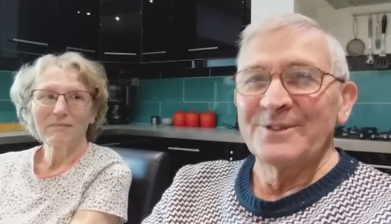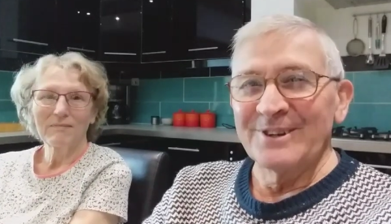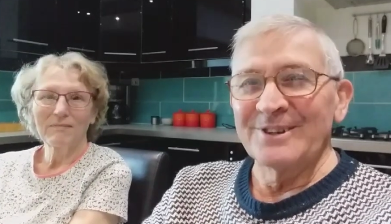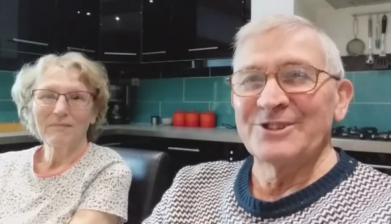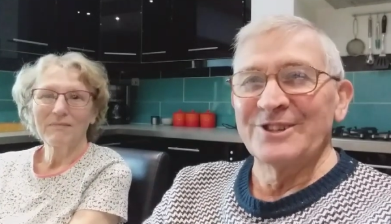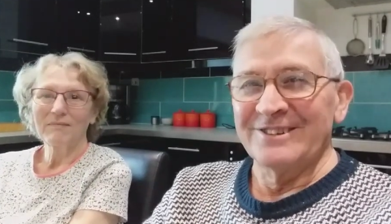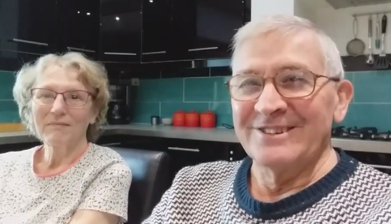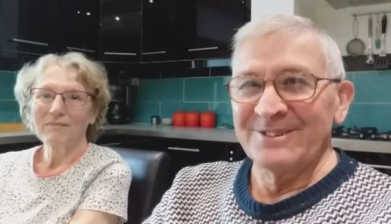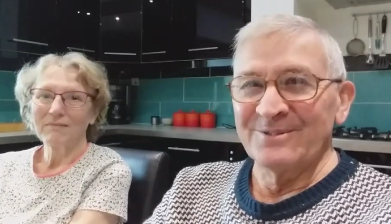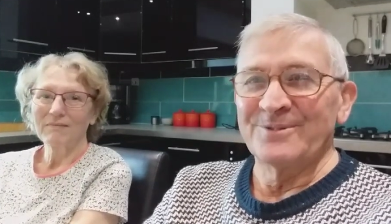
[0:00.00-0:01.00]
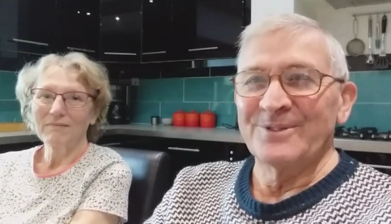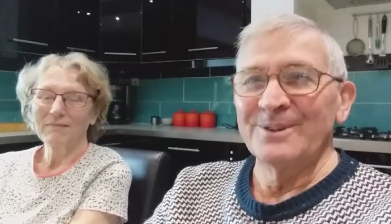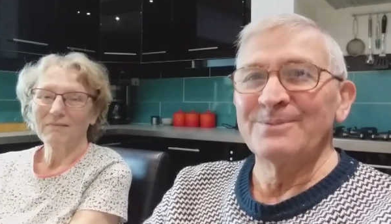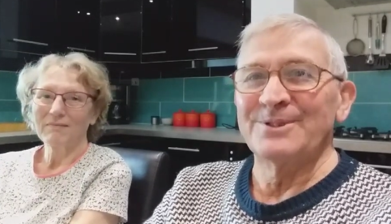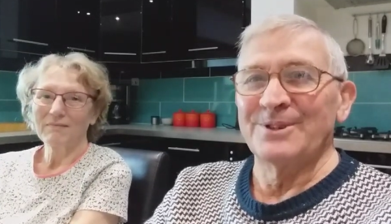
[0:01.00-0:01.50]
Speaker 1: version of
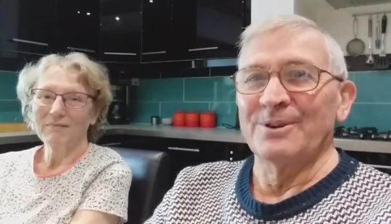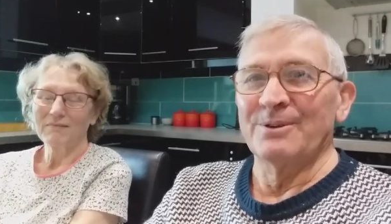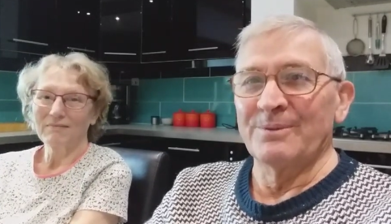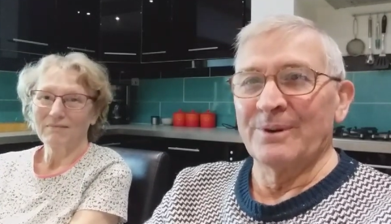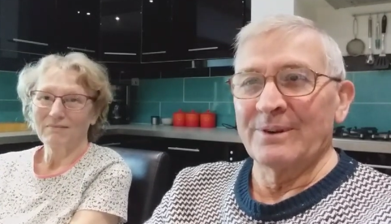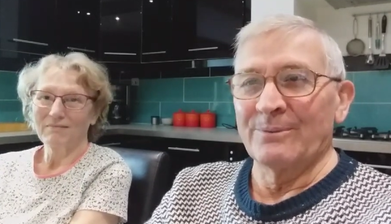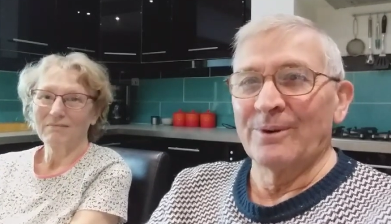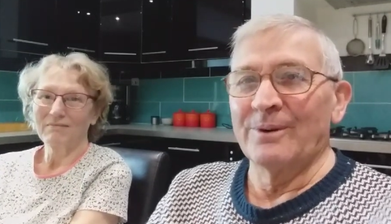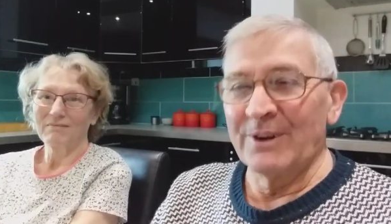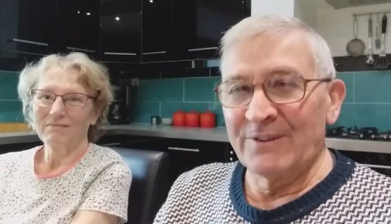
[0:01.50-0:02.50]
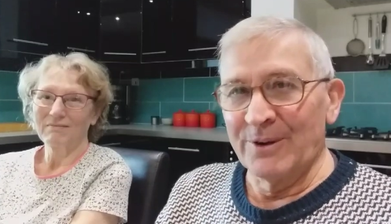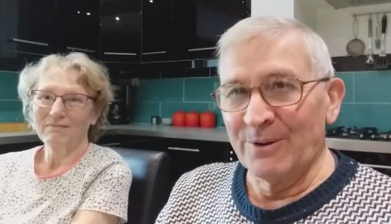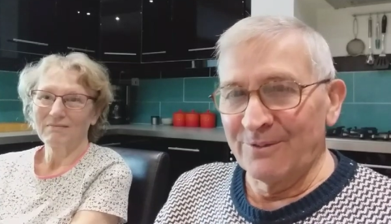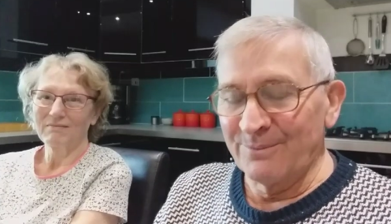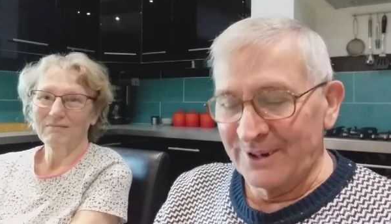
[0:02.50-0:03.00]
YouTube. If
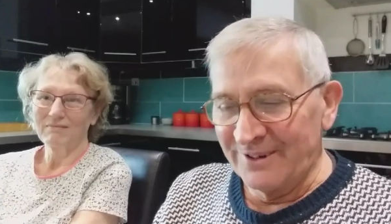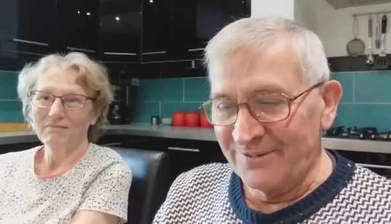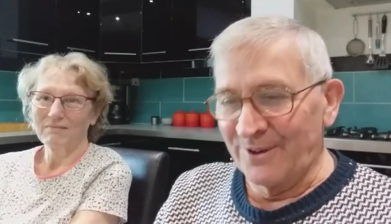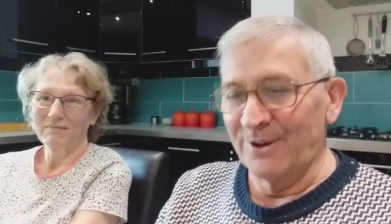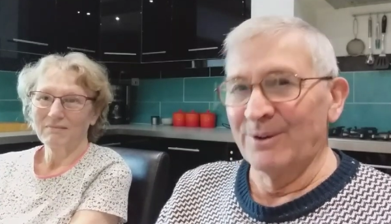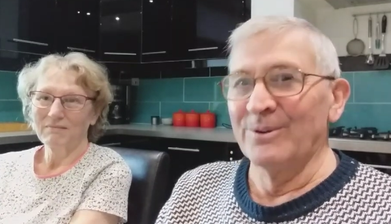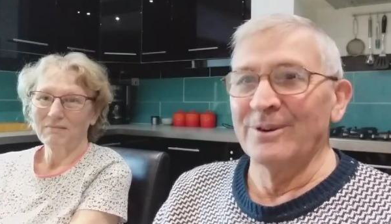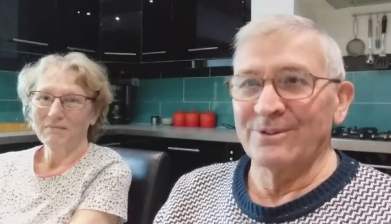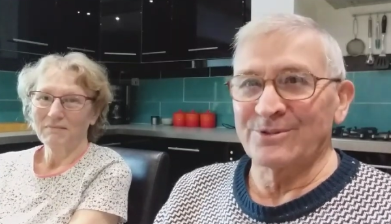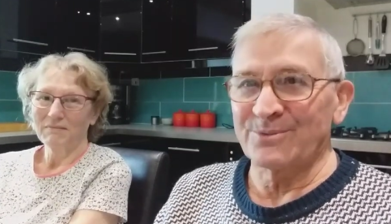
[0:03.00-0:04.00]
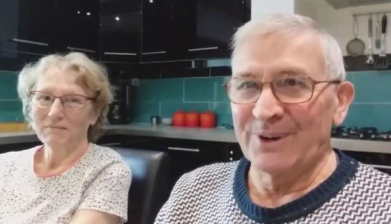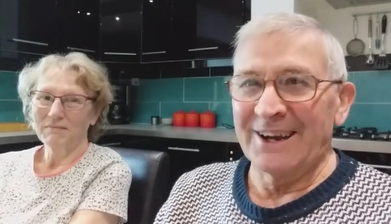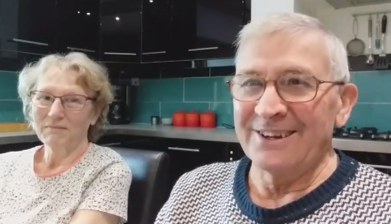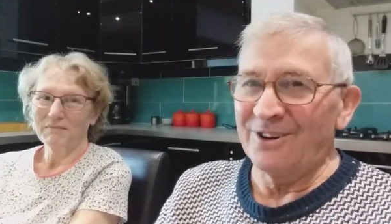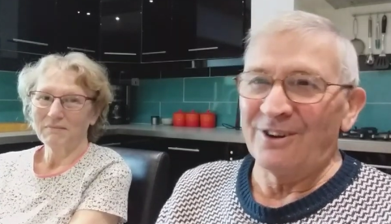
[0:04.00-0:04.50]
you when you follow us,
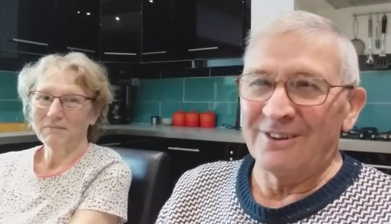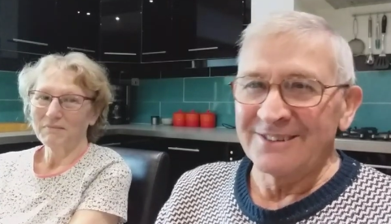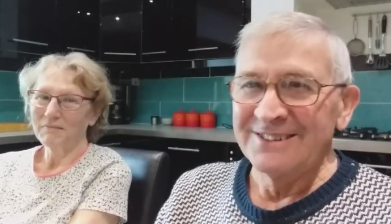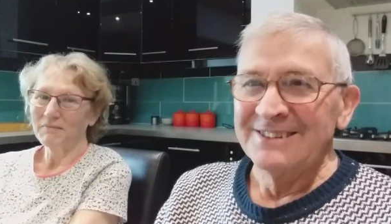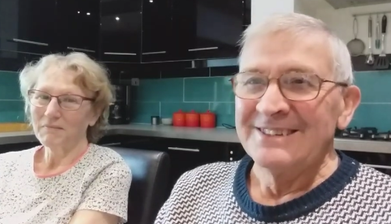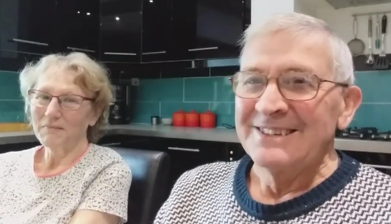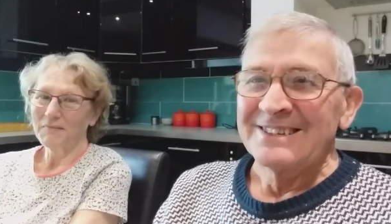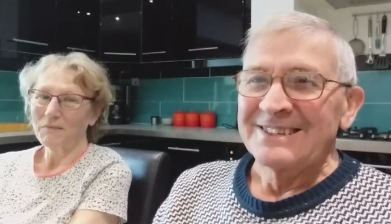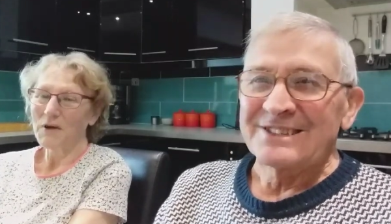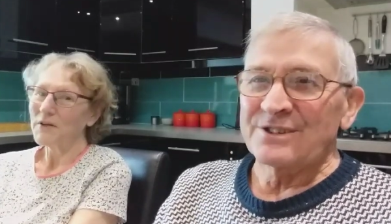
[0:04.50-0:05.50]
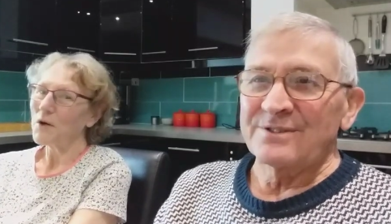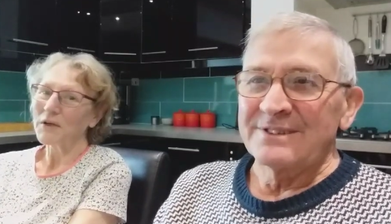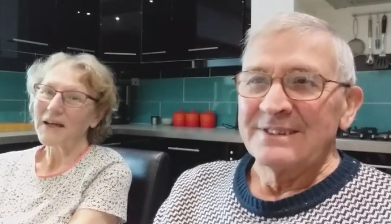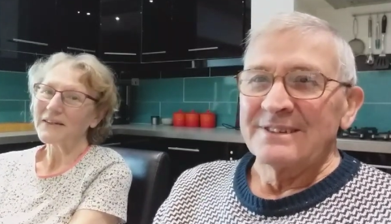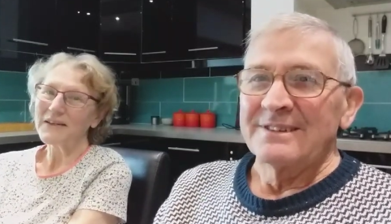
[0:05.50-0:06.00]
we're not
Speaker 2: we're
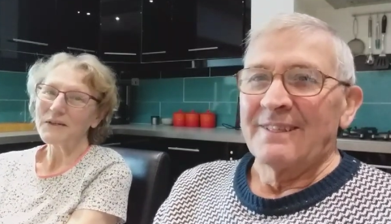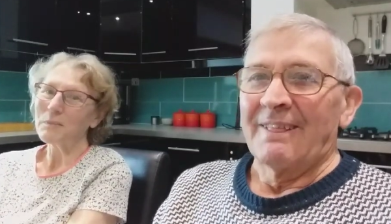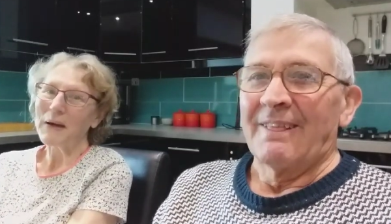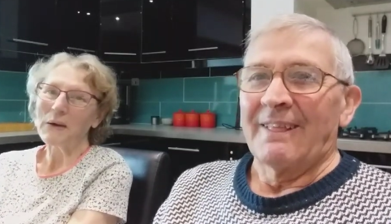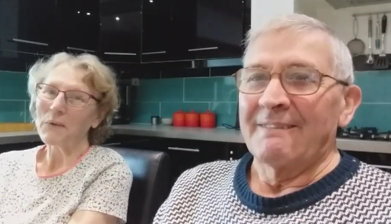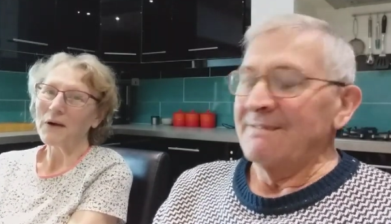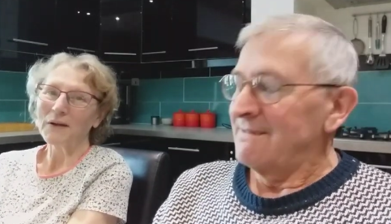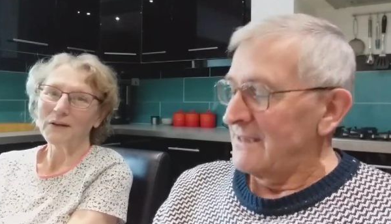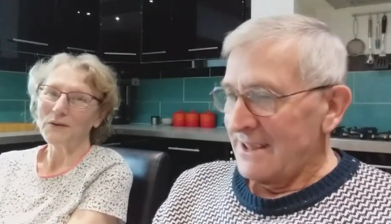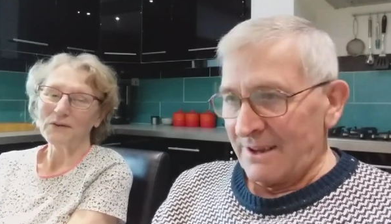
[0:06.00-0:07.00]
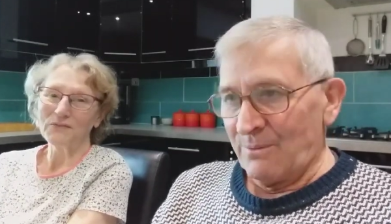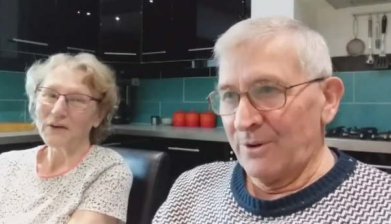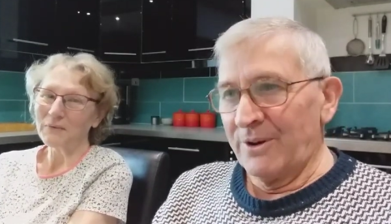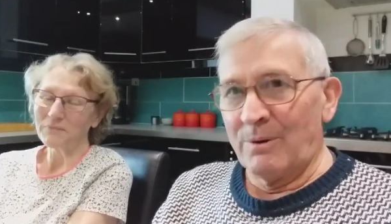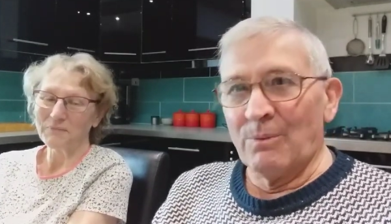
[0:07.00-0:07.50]
not gadding about all
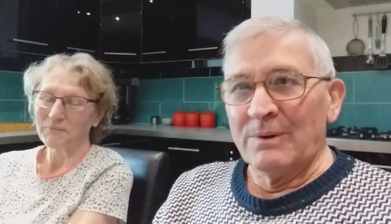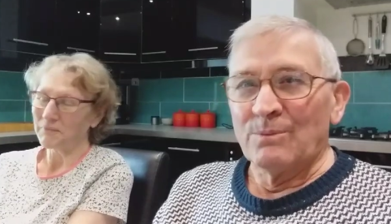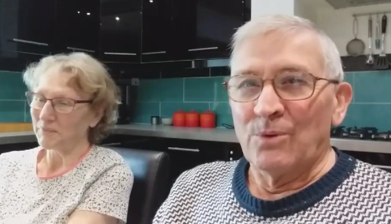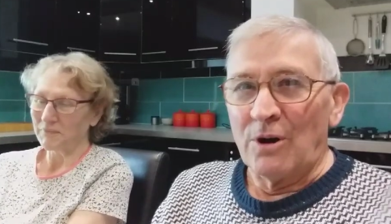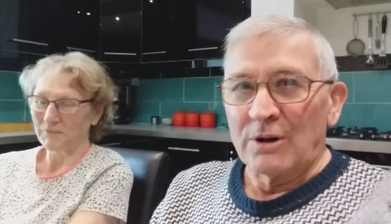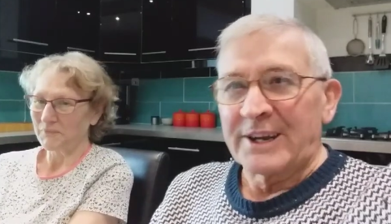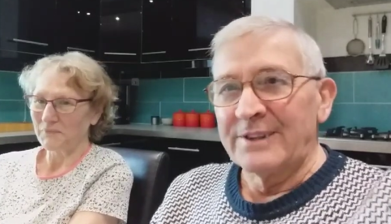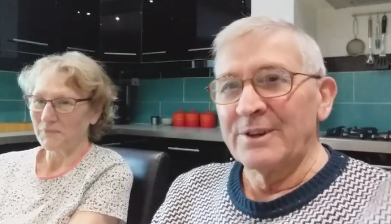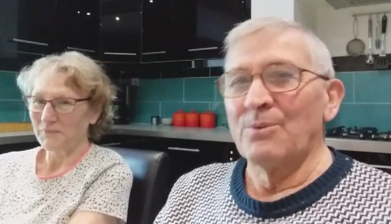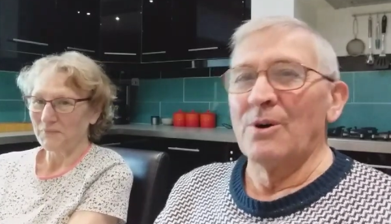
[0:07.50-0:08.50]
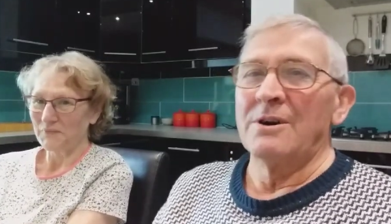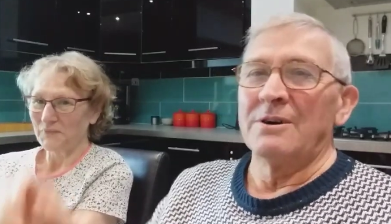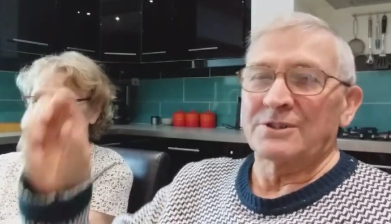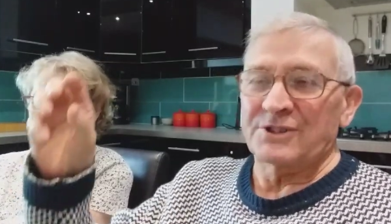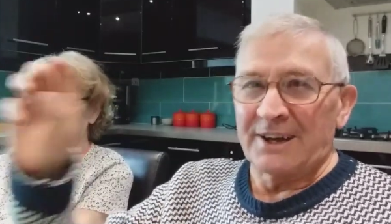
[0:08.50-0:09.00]
over. We're
Speaker 1: not walking the
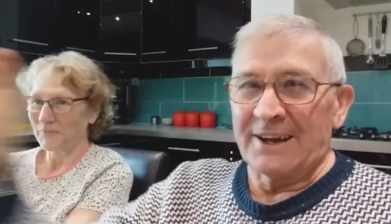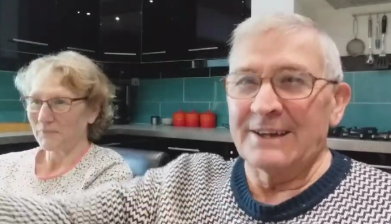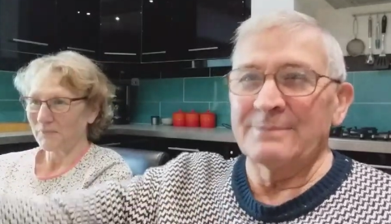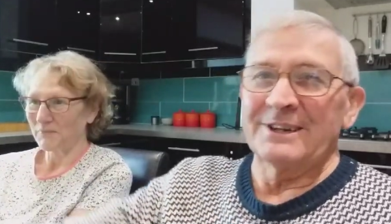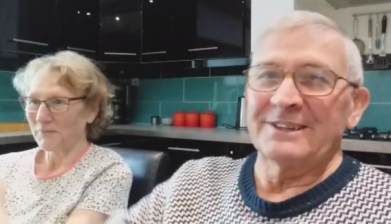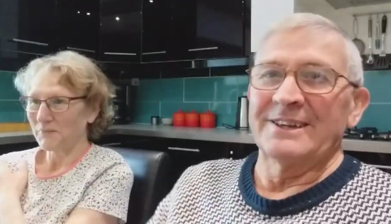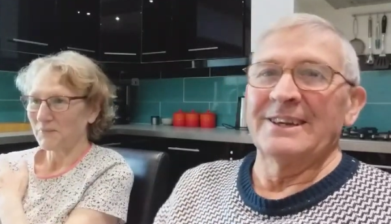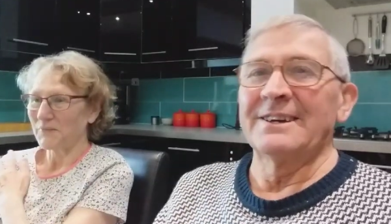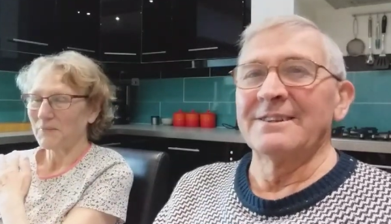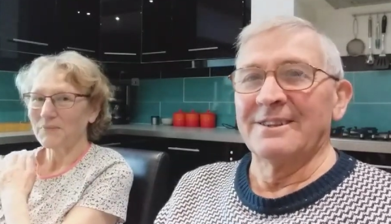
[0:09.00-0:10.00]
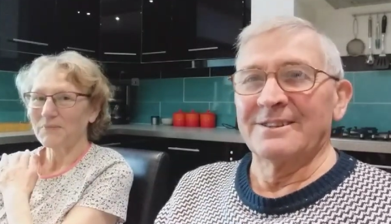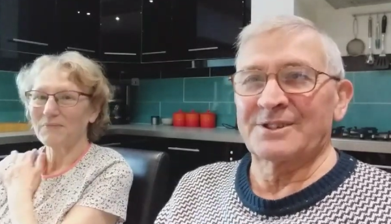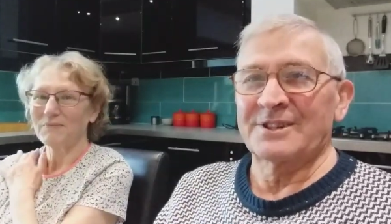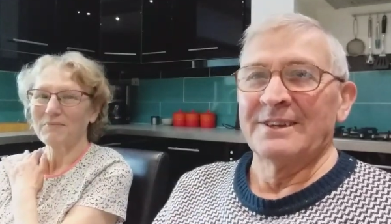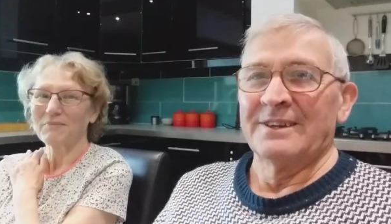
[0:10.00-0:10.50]
walks, climbing the
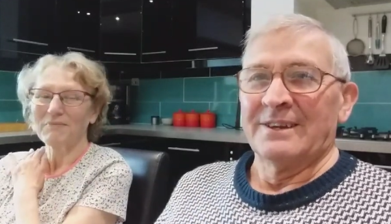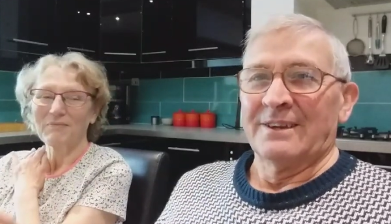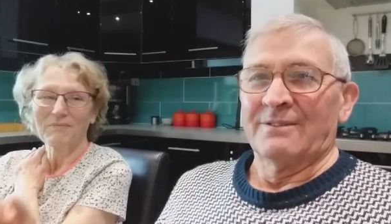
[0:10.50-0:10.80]
hills,